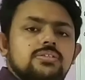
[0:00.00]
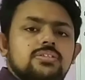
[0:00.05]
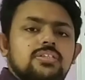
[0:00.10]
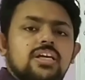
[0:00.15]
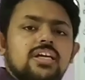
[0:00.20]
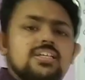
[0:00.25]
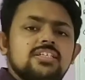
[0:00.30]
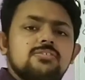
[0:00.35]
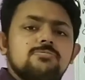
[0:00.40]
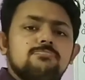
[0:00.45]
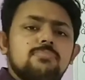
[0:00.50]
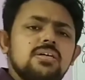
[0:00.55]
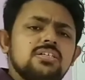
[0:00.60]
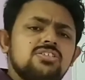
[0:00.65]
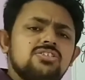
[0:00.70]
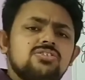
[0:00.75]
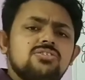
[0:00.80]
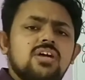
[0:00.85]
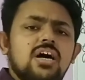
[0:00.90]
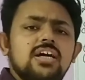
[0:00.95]
There is
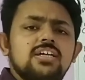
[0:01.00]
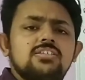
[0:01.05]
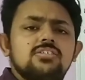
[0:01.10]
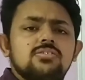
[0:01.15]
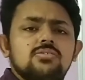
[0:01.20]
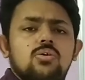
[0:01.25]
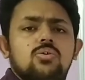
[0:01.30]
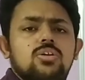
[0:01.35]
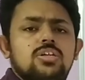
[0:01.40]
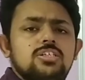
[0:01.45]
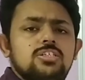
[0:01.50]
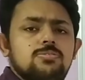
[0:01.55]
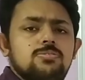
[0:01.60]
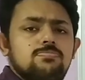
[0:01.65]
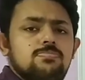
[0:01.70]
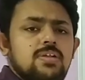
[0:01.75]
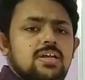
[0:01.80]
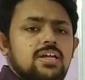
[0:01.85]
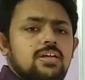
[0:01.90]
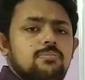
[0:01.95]
much rice on this
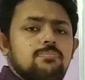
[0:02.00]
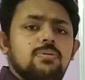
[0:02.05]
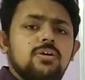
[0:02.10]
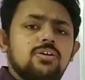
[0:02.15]
plate,